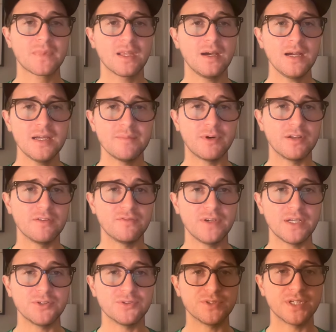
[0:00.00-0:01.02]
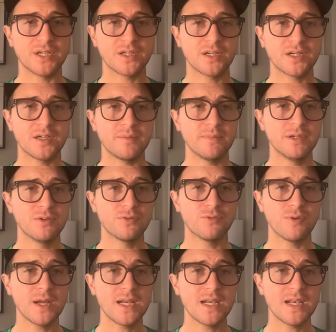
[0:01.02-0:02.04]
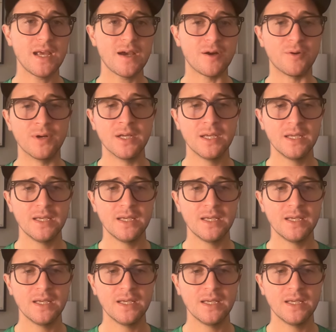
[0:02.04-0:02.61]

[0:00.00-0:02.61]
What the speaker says: I am on FanDuel.com right now.